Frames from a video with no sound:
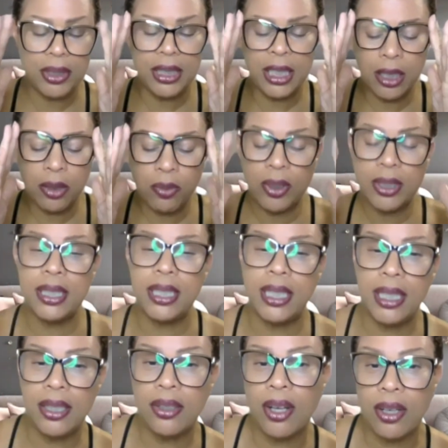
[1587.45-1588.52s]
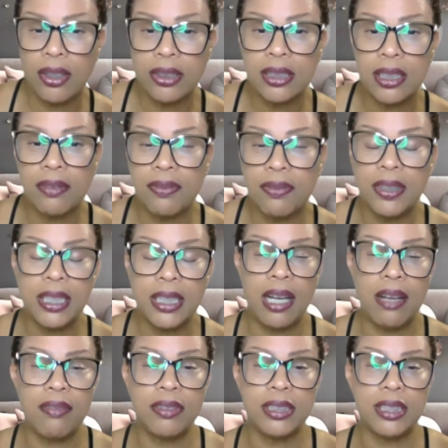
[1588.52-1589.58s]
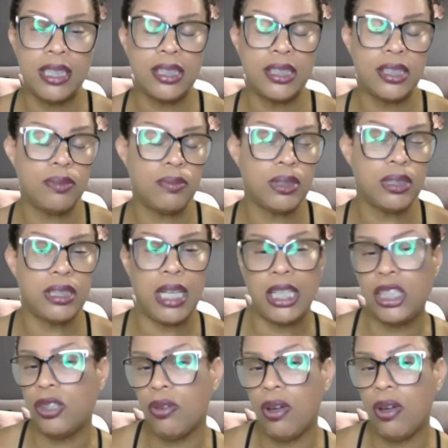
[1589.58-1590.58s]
but Nikki wanted to enter herself in the conversation and was like,